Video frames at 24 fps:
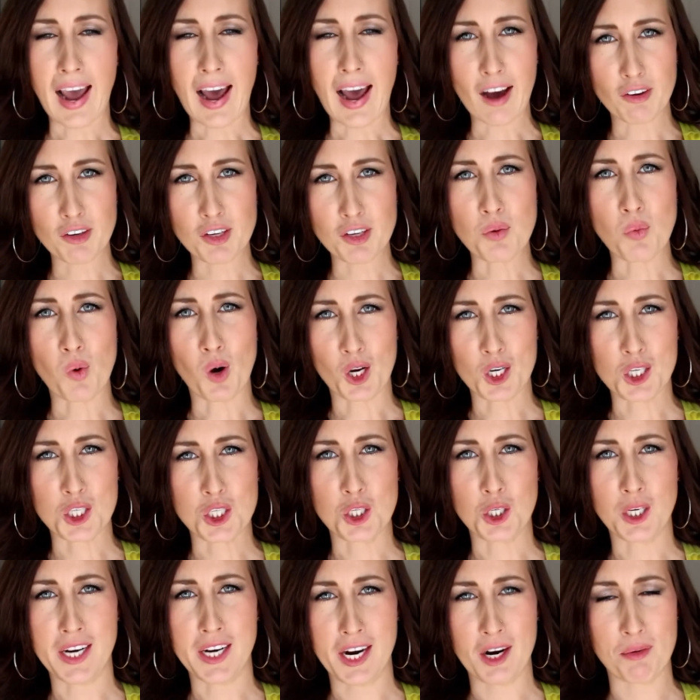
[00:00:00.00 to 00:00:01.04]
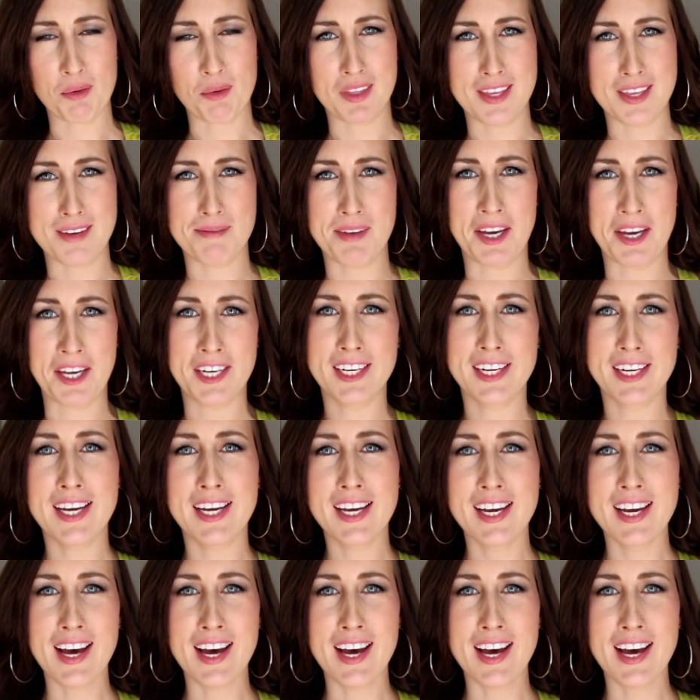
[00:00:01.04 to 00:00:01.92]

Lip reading: How do you wash your hair with them in?